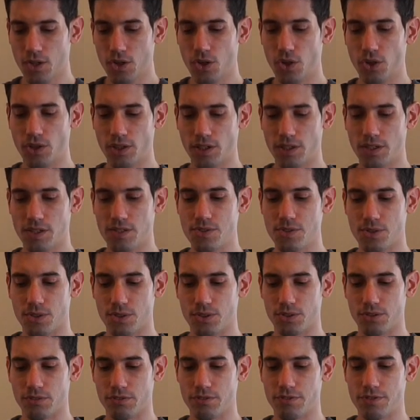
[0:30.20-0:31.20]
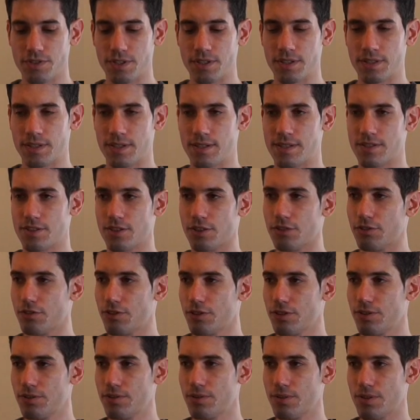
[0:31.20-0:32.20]
on any sort of central
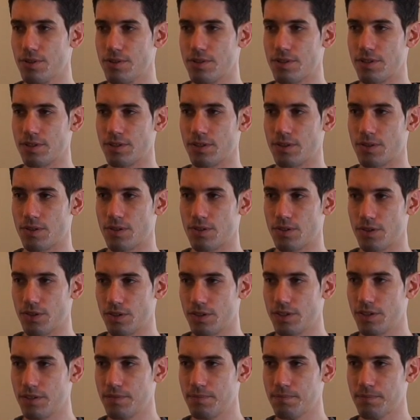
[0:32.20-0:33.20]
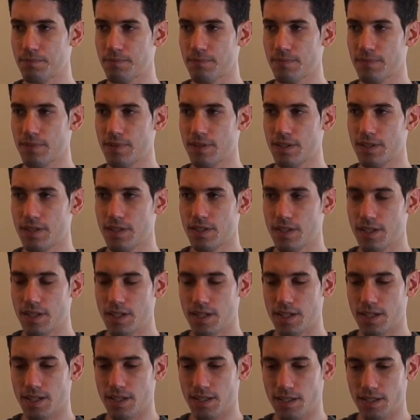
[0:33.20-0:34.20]
server or central authority.
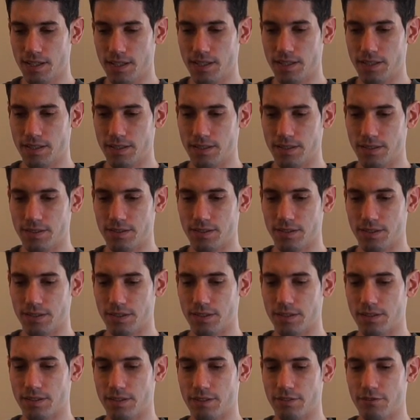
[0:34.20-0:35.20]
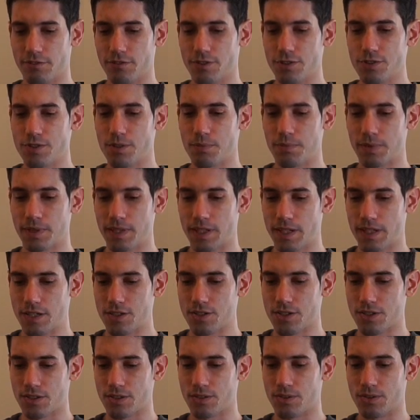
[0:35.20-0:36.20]
And uh, the first
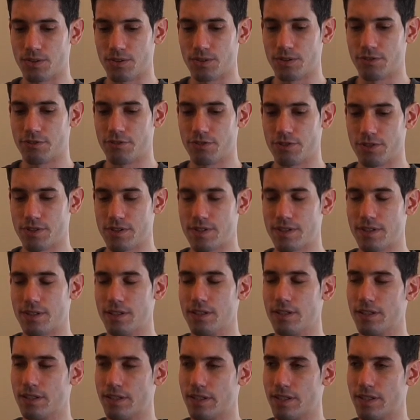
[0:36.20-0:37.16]
application or the first layer